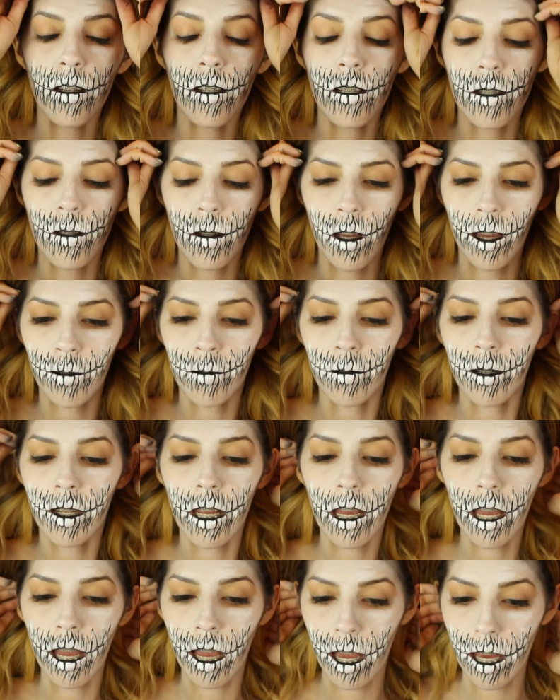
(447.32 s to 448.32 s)
So I went
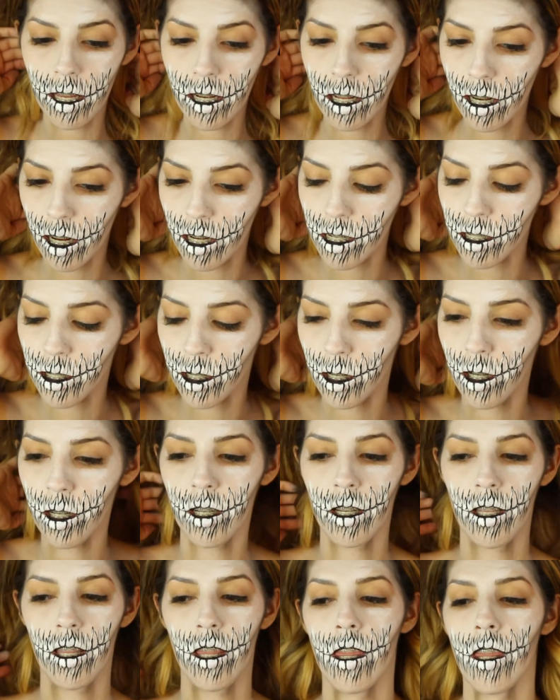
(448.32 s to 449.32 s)
ahead and I
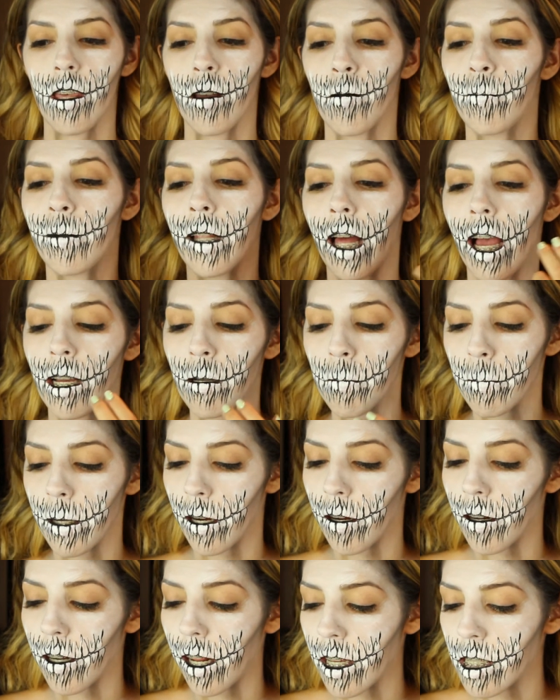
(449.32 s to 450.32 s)
took the black
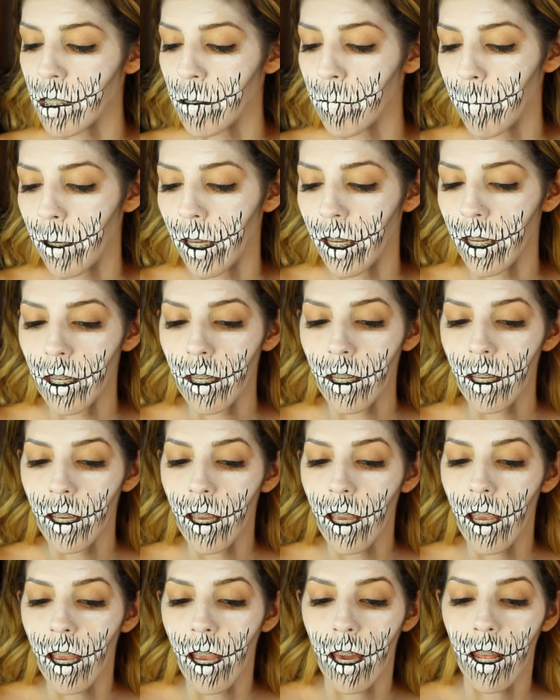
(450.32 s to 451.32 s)
Paradise paint
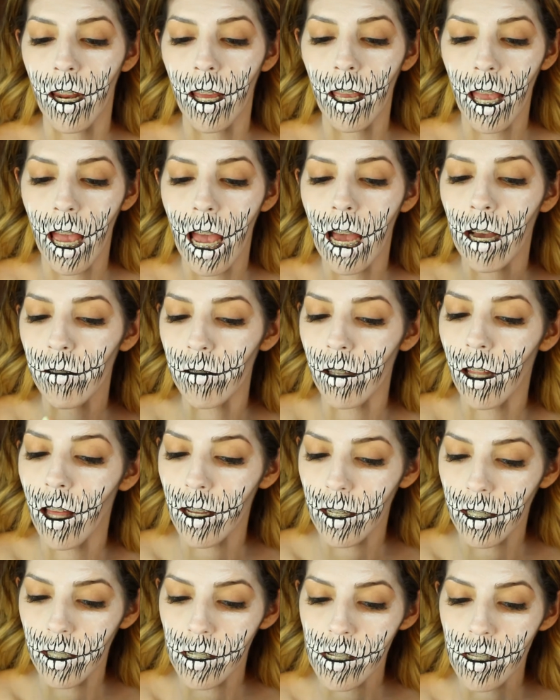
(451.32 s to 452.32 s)
and I
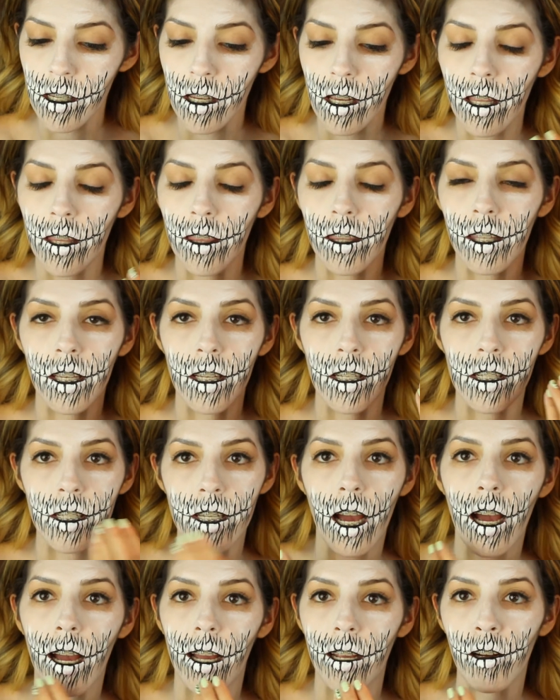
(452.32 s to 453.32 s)
outlined the
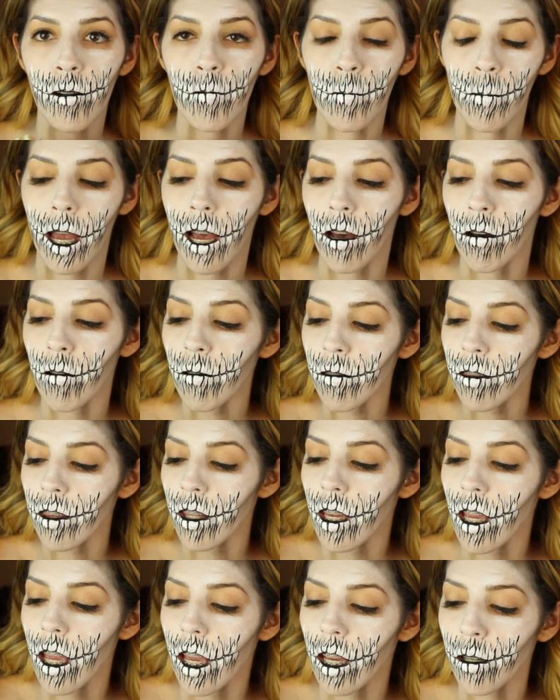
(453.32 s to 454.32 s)
entire mouth,
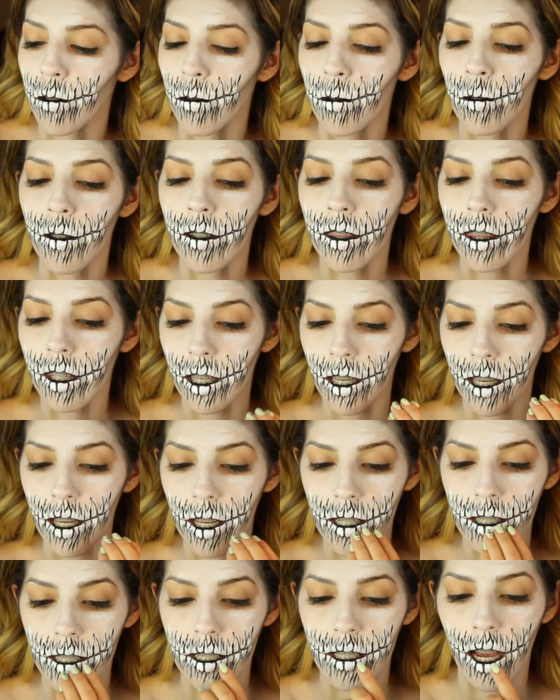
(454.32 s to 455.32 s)
including the
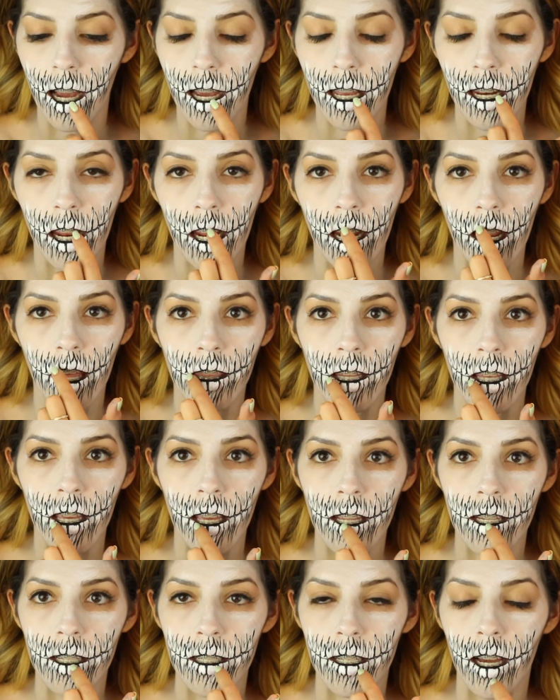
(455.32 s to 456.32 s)
inside and on the
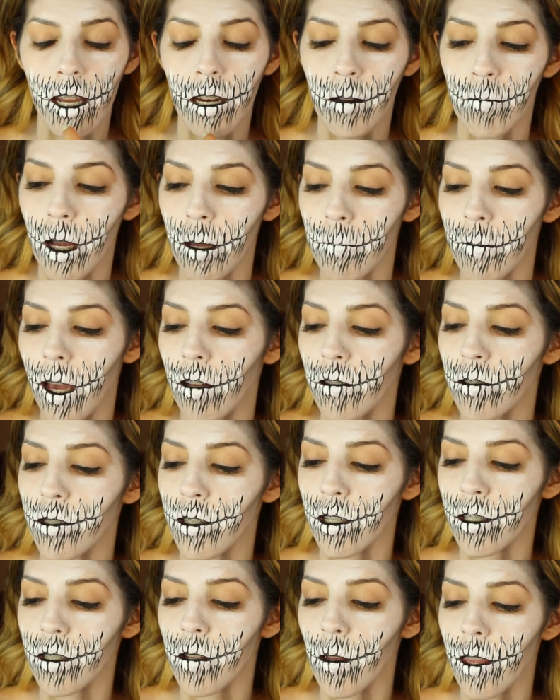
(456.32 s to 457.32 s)
inside of my mouth,
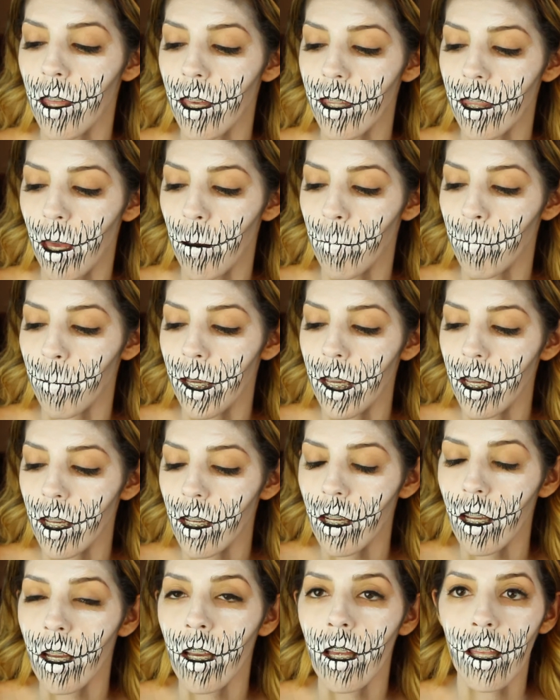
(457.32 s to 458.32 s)
just so that that
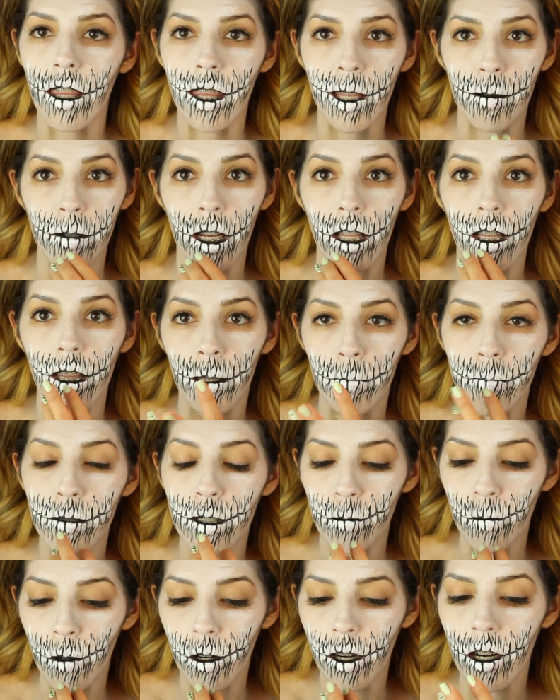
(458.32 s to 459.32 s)
pink that my lips
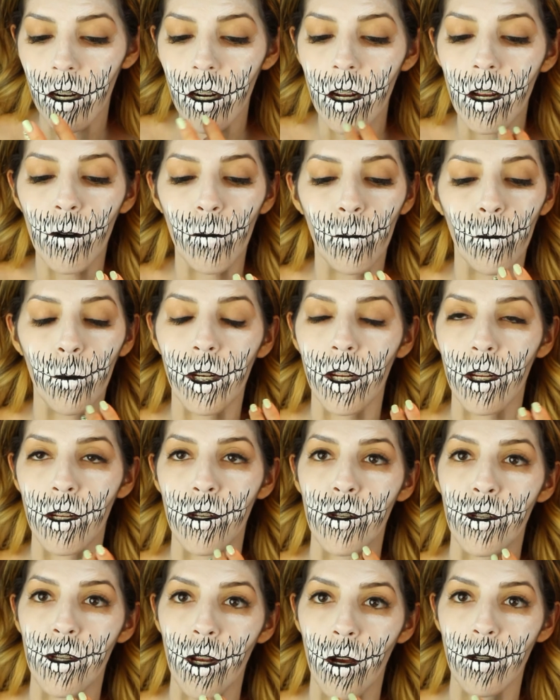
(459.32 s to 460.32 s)
were wouldn't
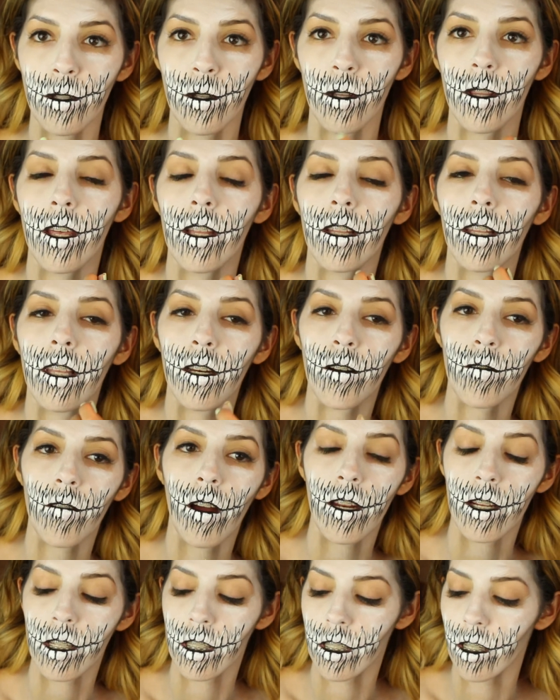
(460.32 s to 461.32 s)
show, so that later on
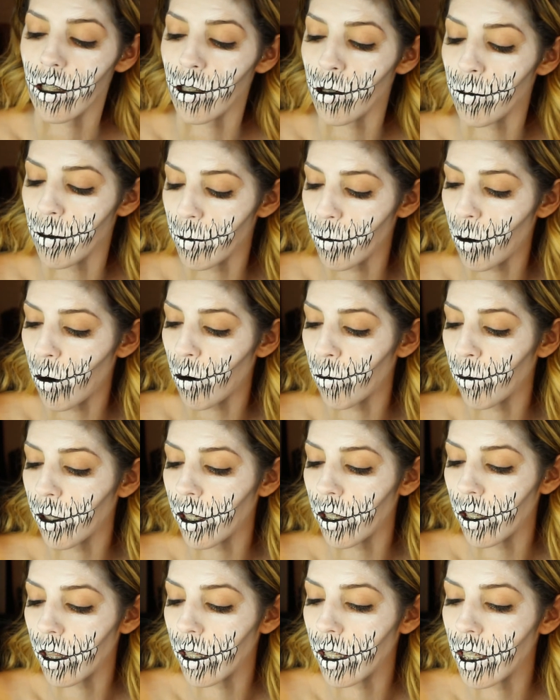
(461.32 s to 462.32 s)
it's a little bit more
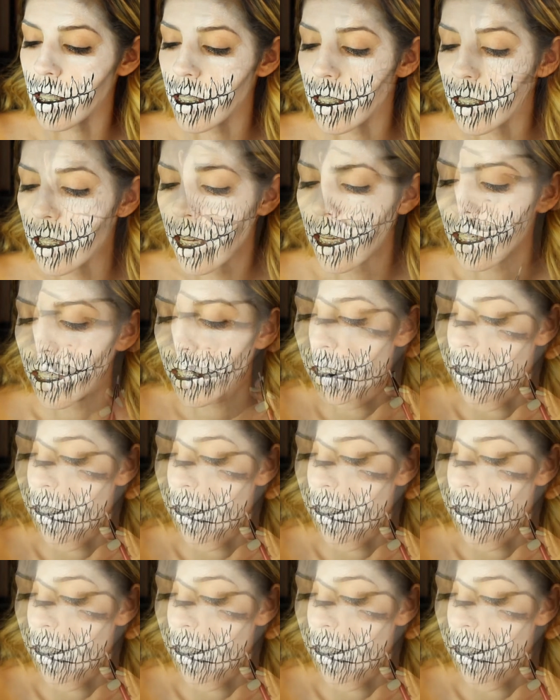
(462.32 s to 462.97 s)
realistic.